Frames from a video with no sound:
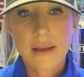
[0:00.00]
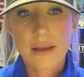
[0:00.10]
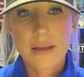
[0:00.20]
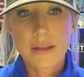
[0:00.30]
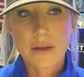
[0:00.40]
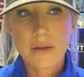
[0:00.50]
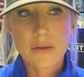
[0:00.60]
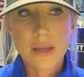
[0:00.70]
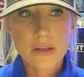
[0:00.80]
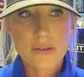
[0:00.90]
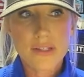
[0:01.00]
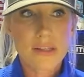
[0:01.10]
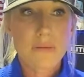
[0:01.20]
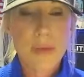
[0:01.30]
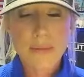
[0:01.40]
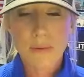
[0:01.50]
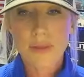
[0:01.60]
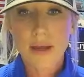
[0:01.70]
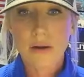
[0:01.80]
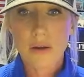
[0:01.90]
You know, you get used to the people
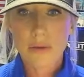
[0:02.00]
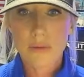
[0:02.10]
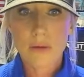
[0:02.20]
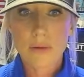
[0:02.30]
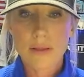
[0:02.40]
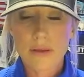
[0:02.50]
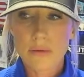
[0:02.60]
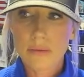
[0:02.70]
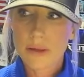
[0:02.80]
that are on the road with you,